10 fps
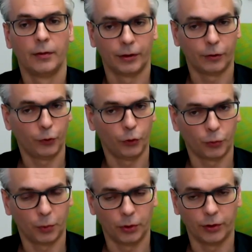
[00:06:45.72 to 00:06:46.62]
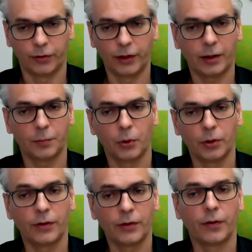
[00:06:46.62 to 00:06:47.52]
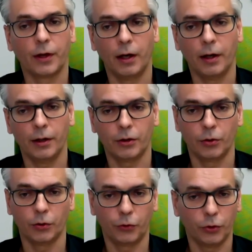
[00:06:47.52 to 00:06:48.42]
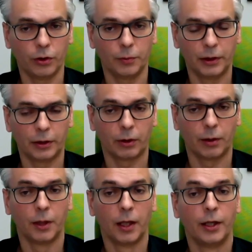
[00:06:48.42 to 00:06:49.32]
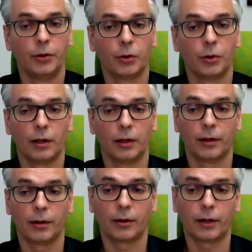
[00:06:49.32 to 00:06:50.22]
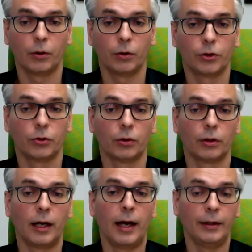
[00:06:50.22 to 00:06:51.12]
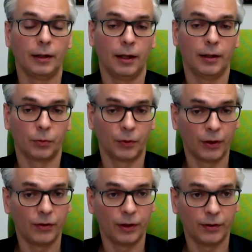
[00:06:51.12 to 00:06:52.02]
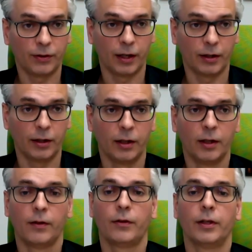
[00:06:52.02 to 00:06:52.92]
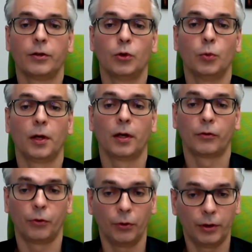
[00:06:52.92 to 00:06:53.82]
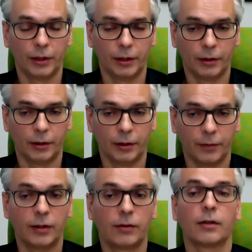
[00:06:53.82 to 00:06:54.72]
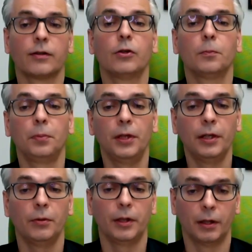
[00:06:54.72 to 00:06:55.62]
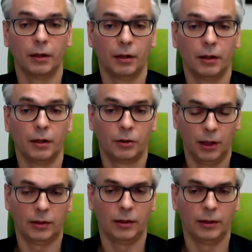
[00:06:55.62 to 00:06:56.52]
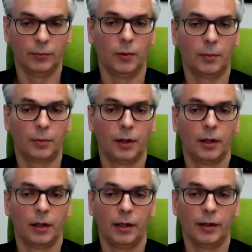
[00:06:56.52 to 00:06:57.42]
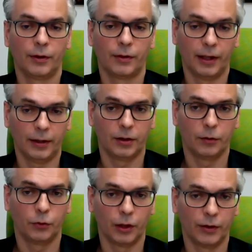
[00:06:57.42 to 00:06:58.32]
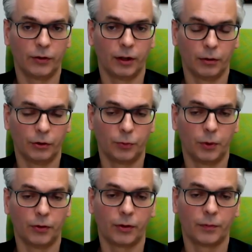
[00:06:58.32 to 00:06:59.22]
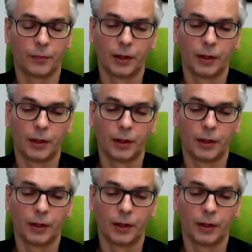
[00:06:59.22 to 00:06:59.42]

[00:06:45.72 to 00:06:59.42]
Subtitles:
That's the first point. The second point is in the higher dose of 30 milligram, you can also analyze within the study that UPAR 30 is superior to adalimumab in this setting for ACR response.